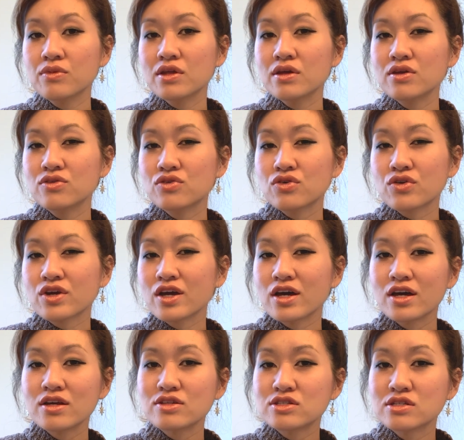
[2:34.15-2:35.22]

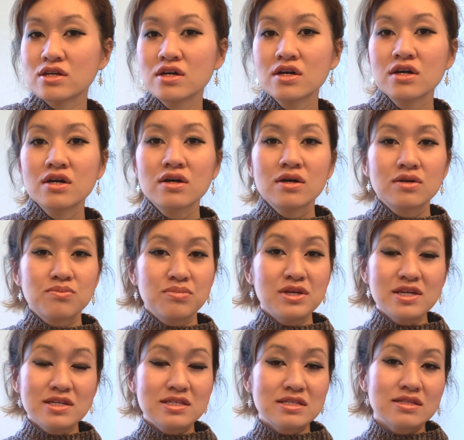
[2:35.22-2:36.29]
intricate
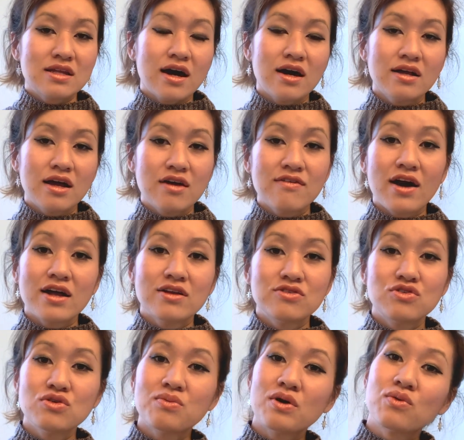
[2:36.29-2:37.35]
piece that I've added
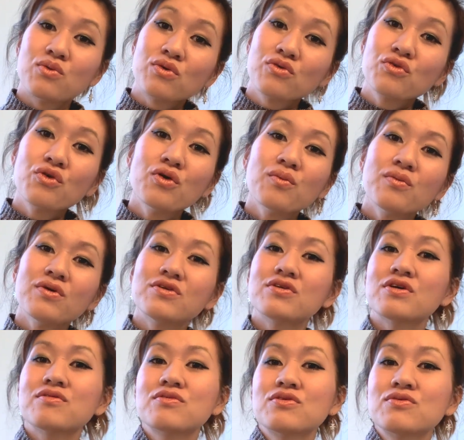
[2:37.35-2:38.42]
to my wardrobe, and
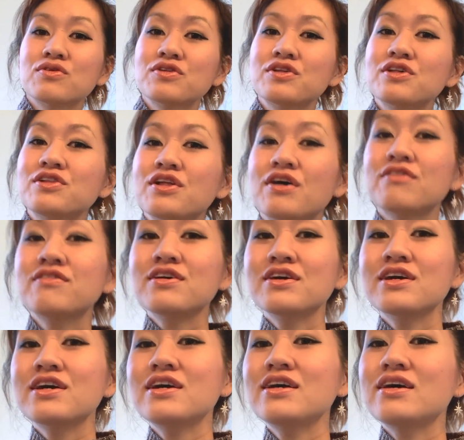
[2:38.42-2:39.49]
I've been really loving
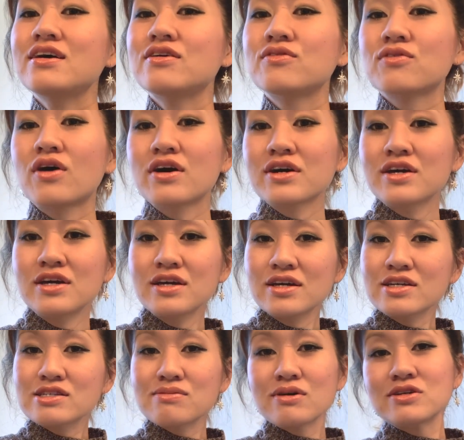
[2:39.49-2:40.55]
it and rocking
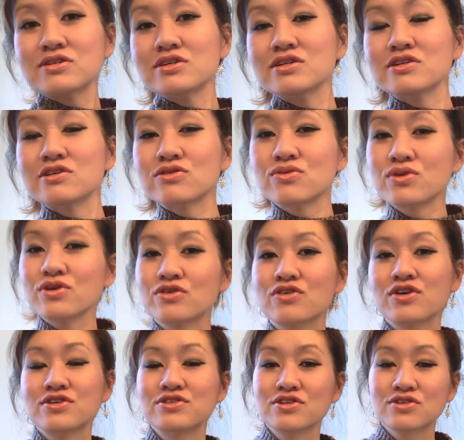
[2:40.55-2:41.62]
it, especially in this weird
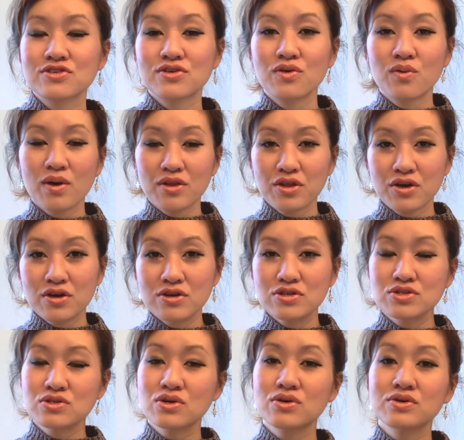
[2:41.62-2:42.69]
transitional weather.
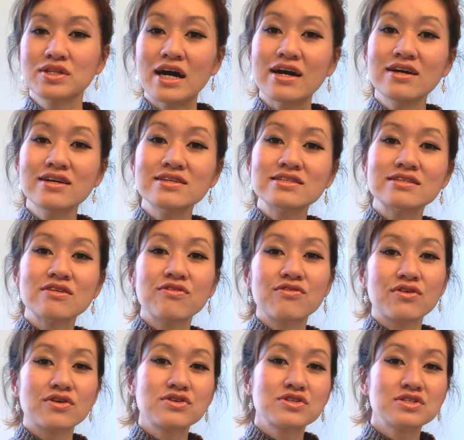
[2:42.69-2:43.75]
So that is the
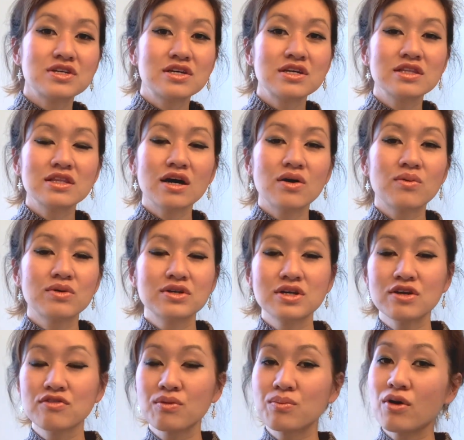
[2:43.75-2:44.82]
first thing that I want to
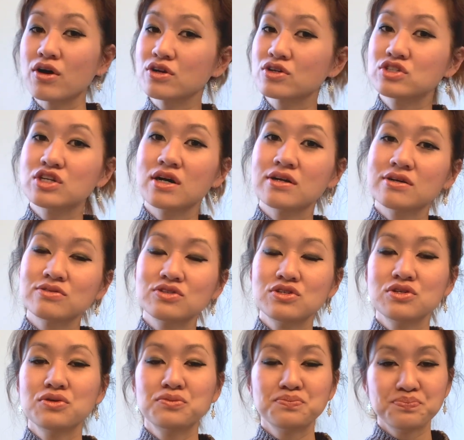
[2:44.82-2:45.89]
give a product shout out
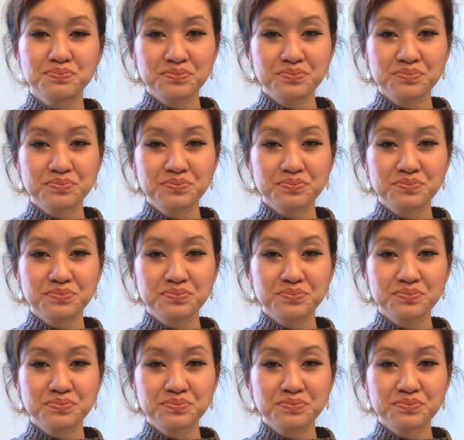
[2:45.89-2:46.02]
to.